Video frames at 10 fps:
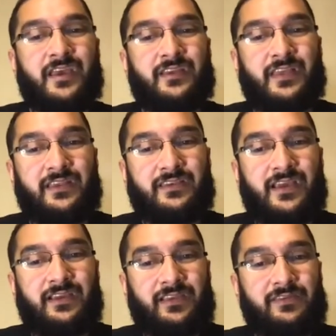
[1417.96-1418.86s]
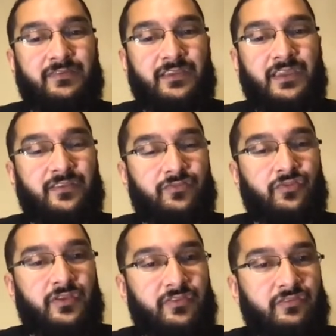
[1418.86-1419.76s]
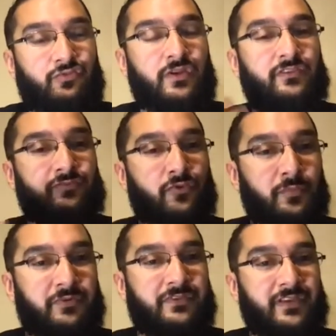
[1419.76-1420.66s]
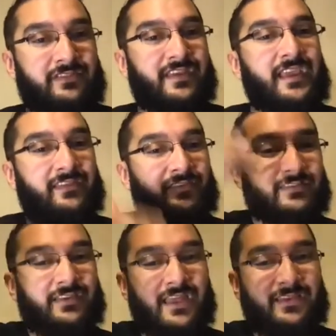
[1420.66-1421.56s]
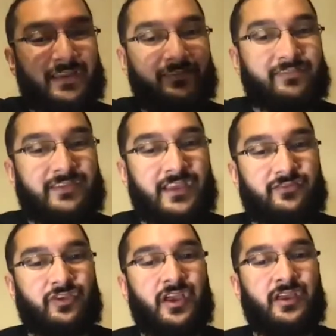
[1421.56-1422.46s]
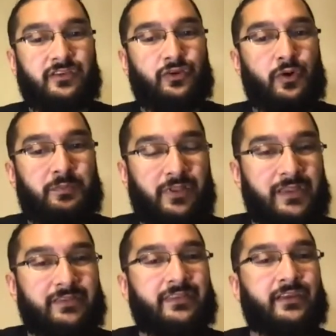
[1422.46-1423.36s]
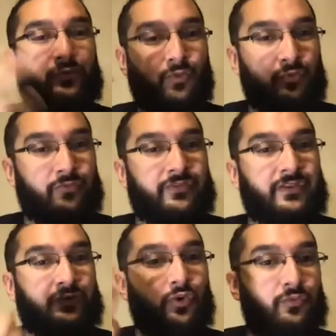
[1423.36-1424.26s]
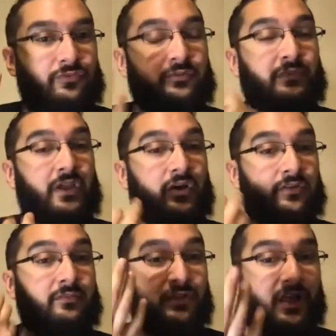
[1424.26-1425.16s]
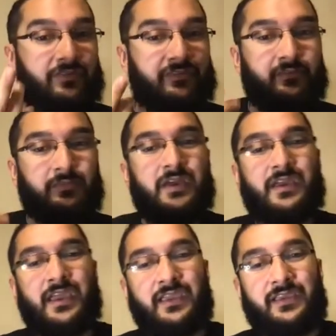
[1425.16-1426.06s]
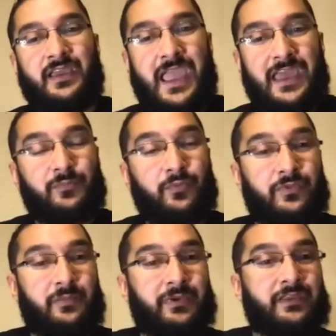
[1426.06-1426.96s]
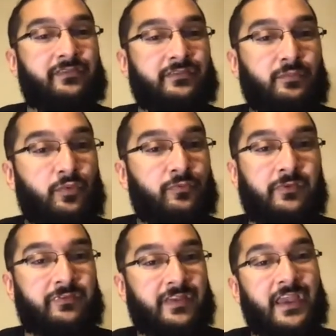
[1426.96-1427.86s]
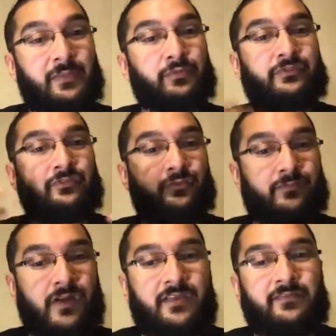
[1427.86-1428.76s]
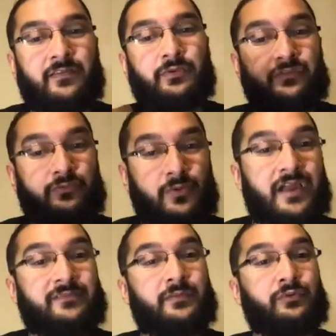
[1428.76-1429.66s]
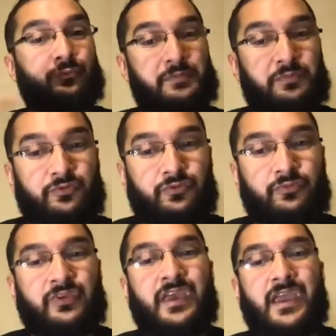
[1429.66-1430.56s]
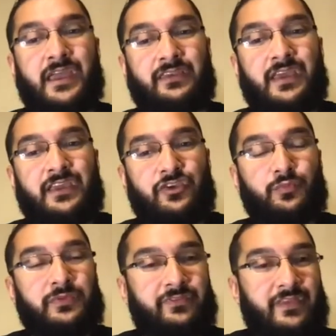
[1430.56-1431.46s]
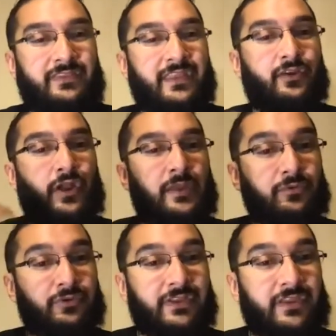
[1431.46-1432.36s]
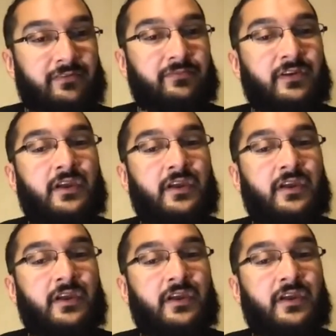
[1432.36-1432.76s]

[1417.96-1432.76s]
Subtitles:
that giving is a transformative thing. It takes us to that next stage. You know, a plant that grows then goes to beyond to blossom. A animal that begins to move is then able to survive, able to thrive, able to reproduce. And humans that then are able to give,